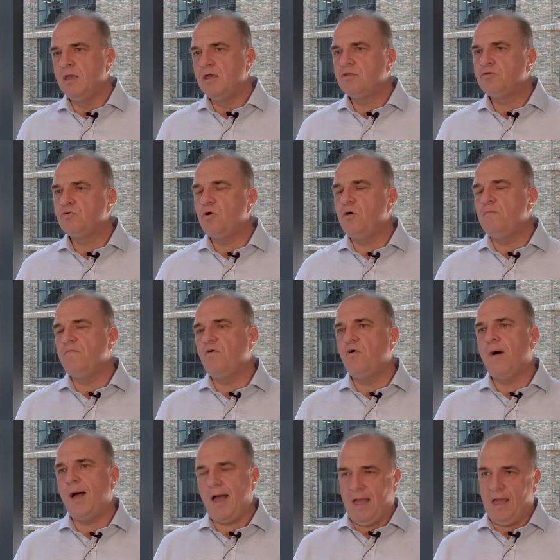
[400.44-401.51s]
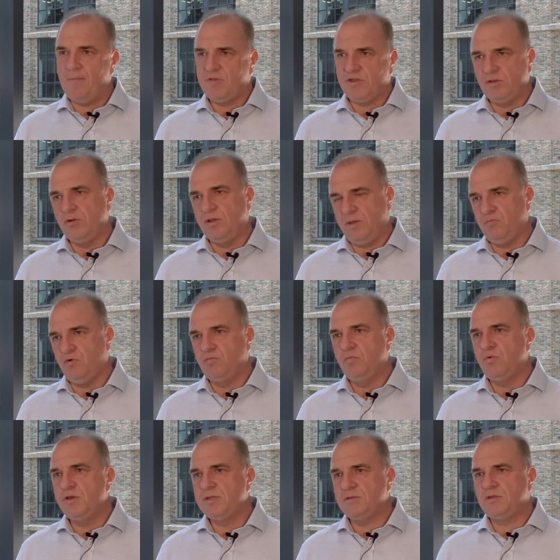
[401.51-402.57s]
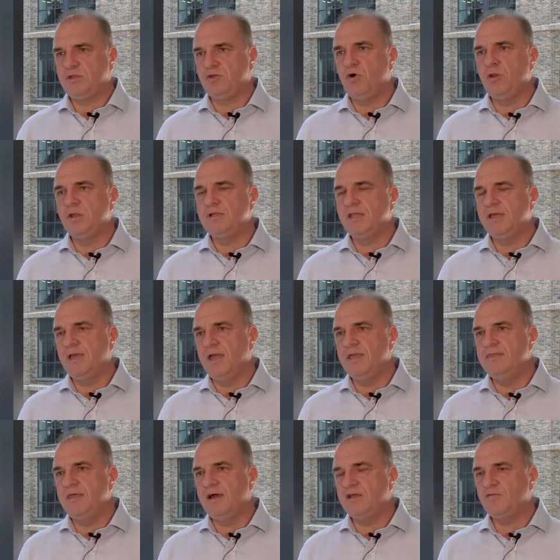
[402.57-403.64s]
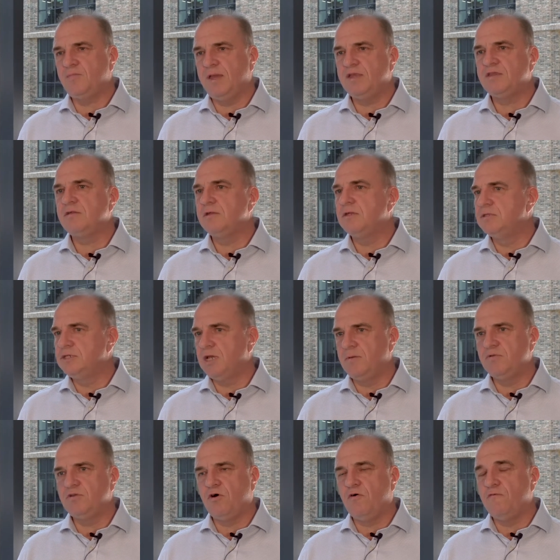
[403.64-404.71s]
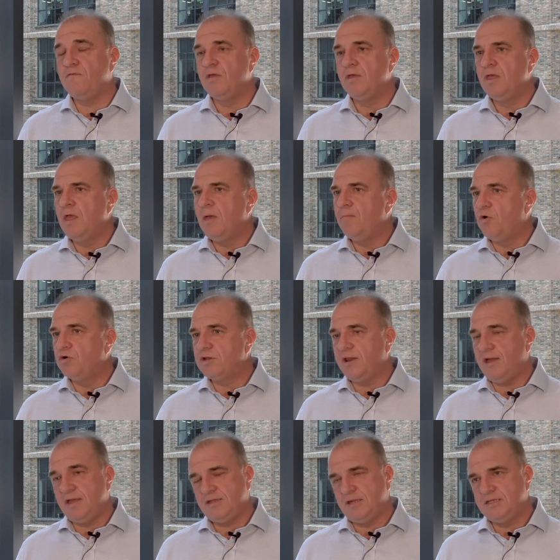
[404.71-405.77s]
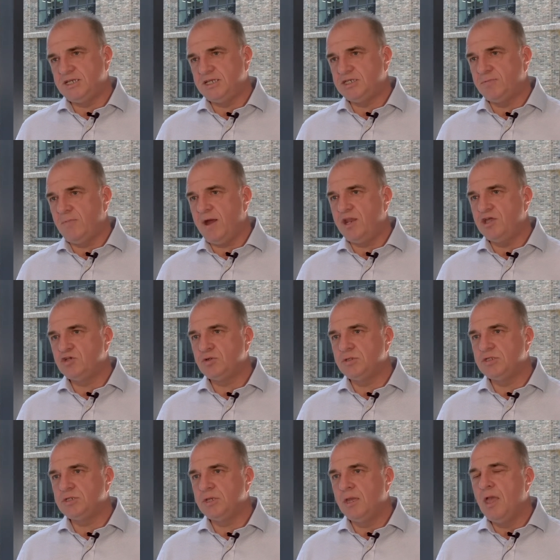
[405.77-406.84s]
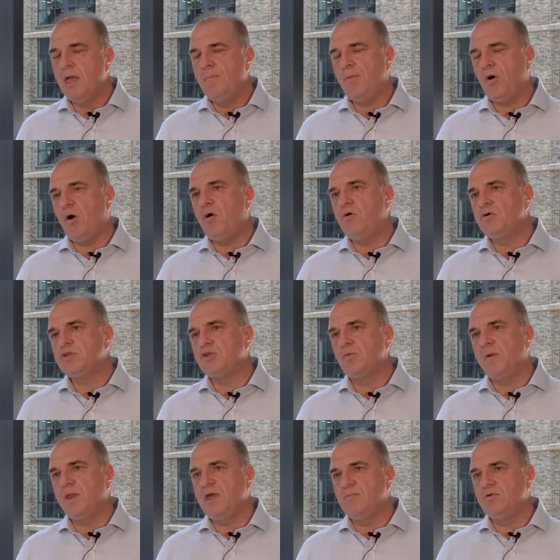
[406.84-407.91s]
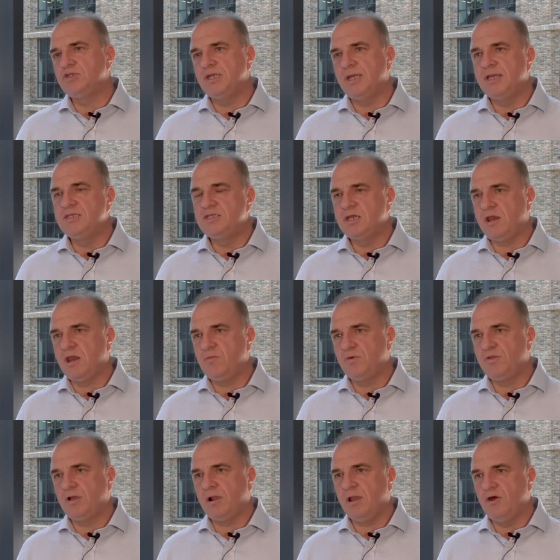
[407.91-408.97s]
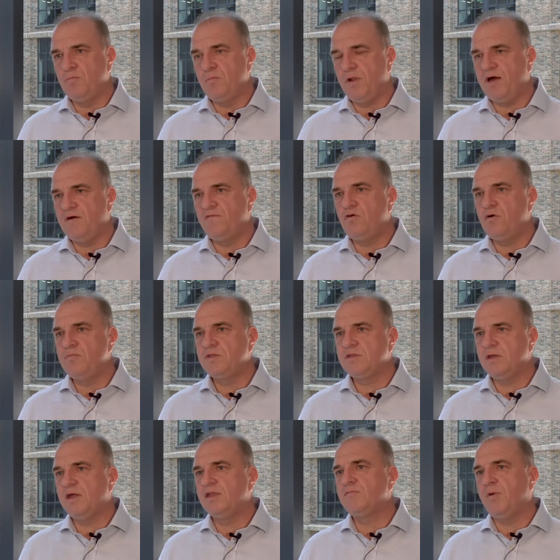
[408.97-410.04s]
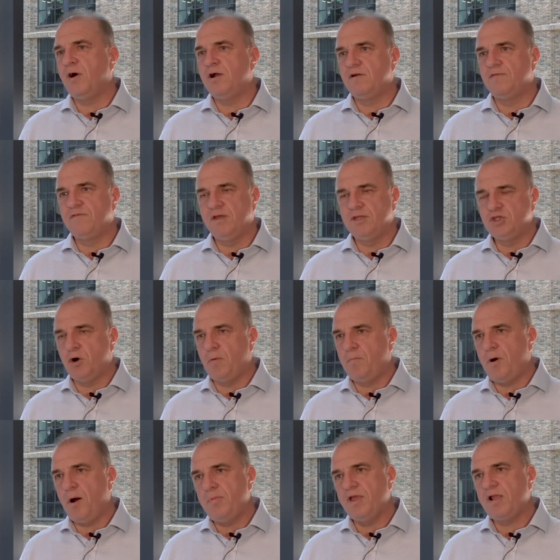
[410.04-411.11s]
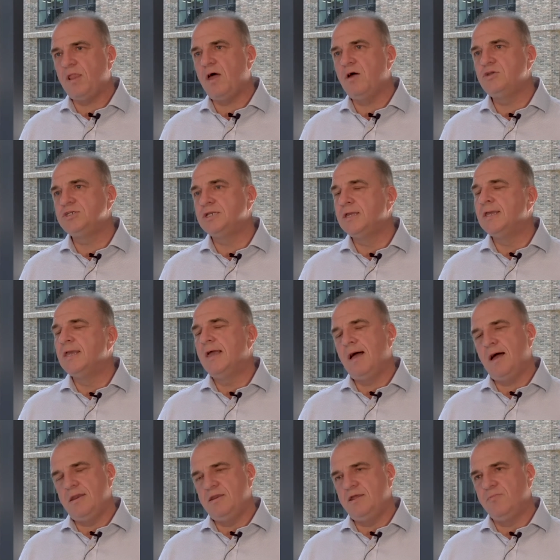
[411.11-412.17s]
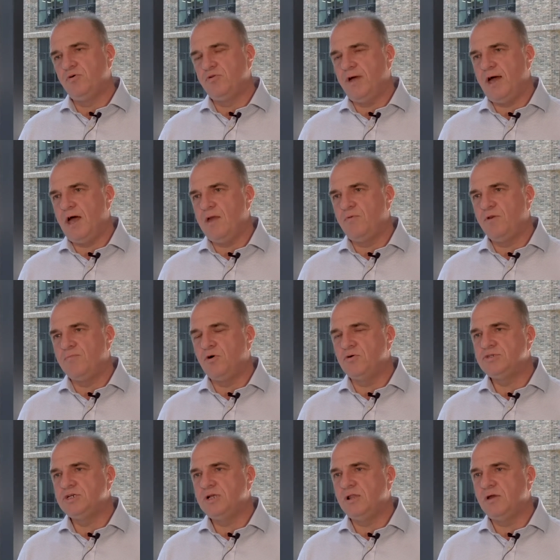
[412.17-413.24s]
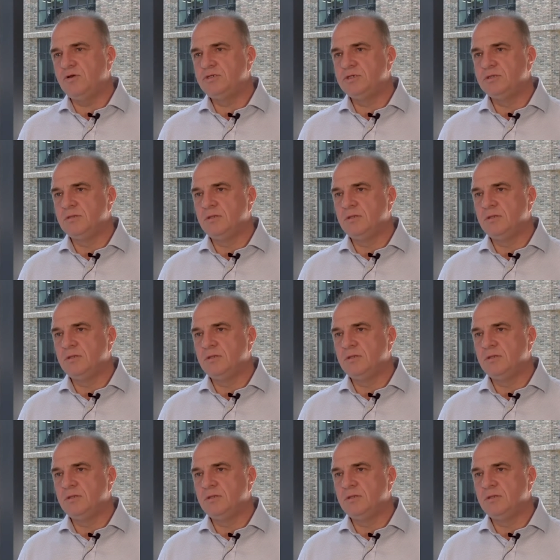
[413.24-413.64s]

So Commvault absolutely will be solidly in that space in terms of modernizing data management, but also being able to integrate with the cloud platforms as part of the adopt public cloud and enable the hybrid multi-cloud.